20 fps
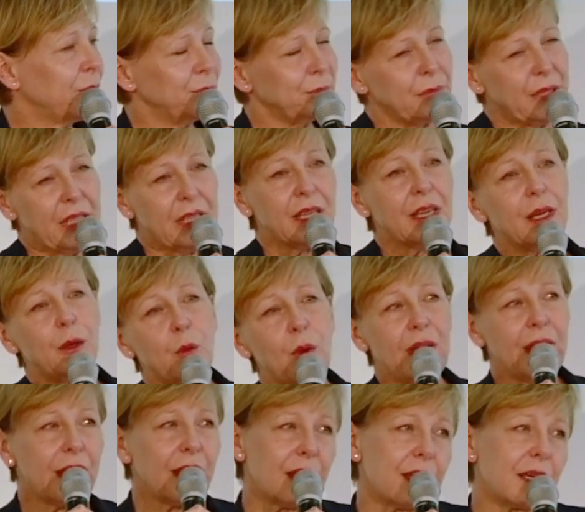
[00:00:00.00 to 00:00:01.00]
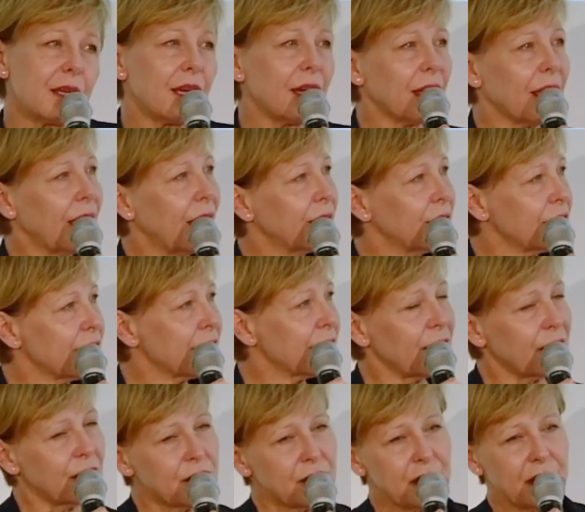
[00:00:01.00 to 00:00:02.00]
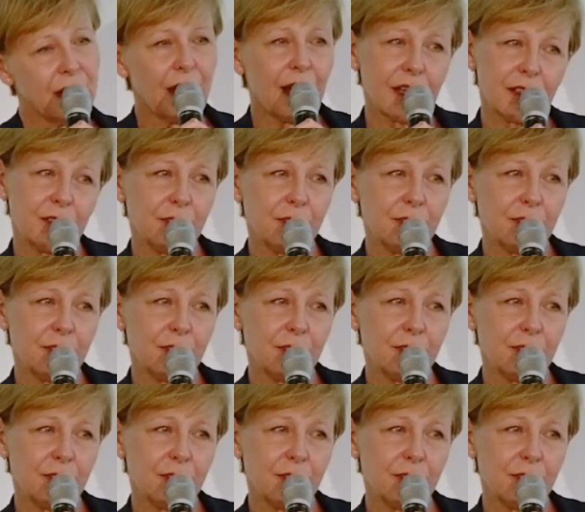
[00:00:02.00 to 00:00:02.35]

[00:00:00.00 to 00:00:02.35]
being awake and starting